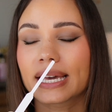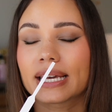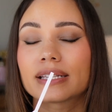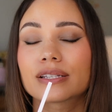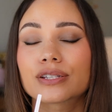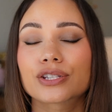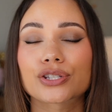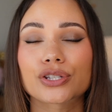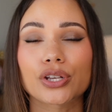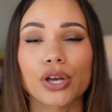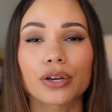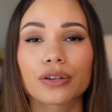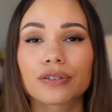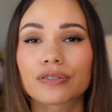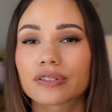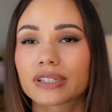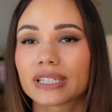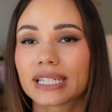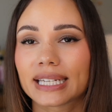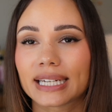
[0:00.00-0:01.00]
is so
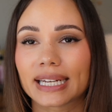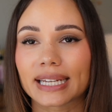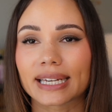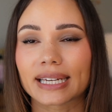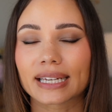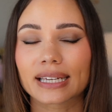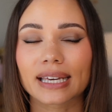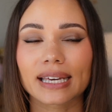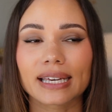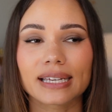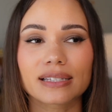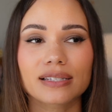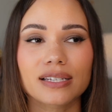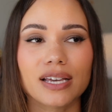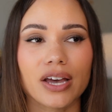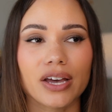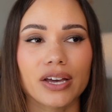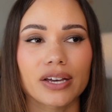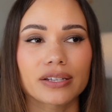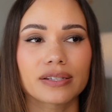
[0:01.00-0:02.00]
vanillic, it
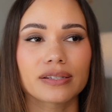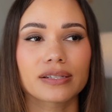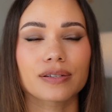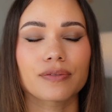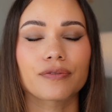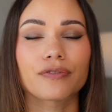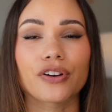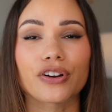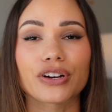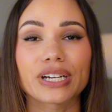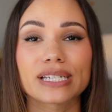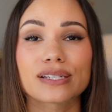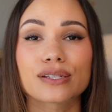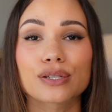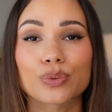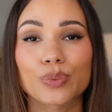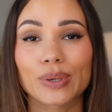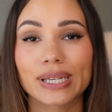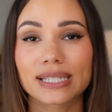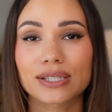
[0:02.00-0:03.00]
turns very
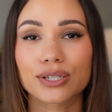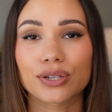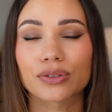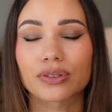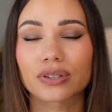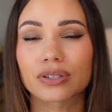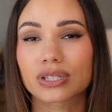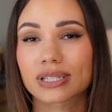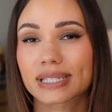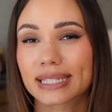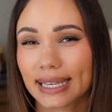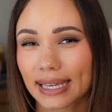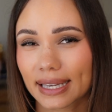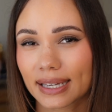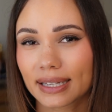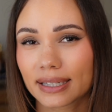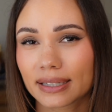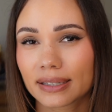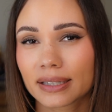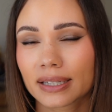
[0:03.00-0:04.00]
sweet on the
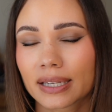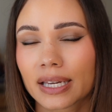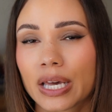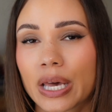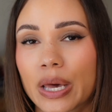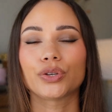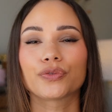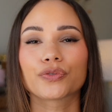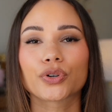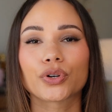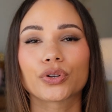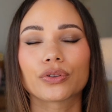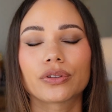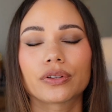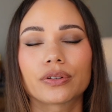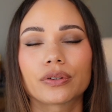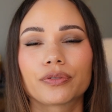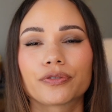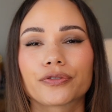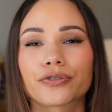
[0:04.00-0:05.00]
skin. You've got
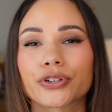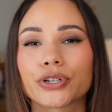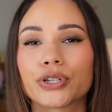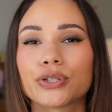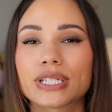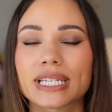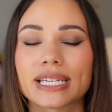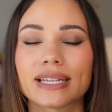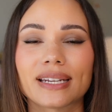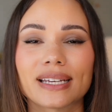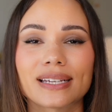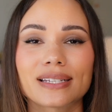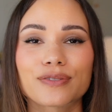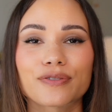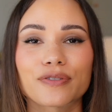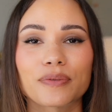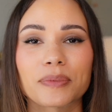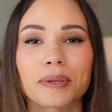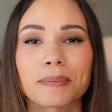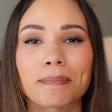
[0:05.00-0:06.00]
the fruitiness
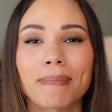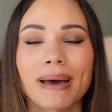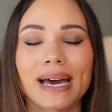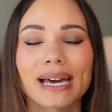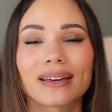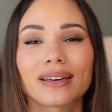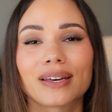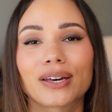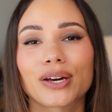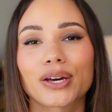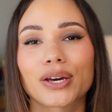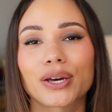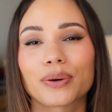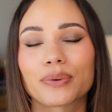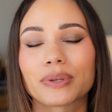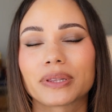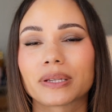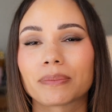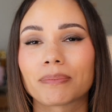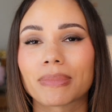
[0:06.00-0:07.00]
from the mango
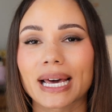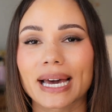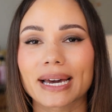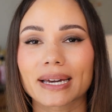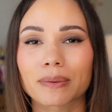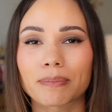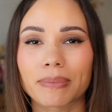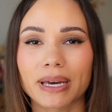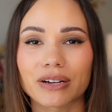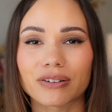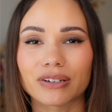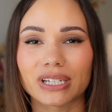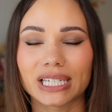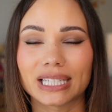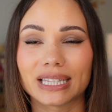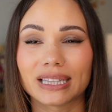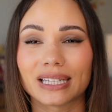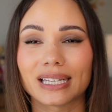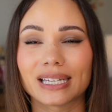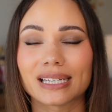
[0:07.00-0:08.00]
and the blackberry
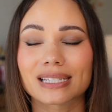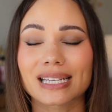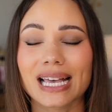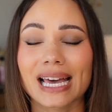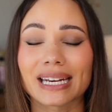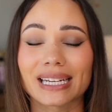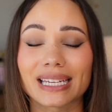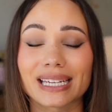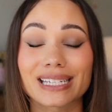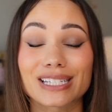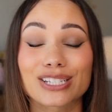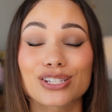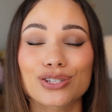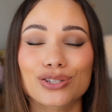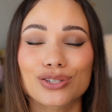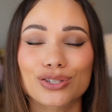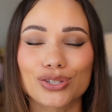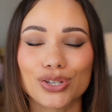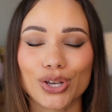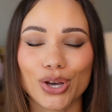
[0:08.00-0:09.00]
in this, and it is
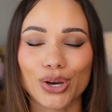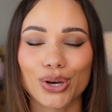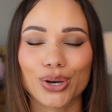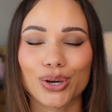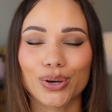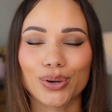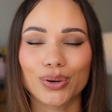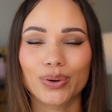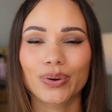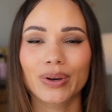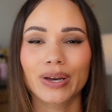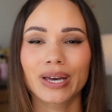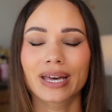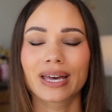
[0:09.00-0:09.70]
so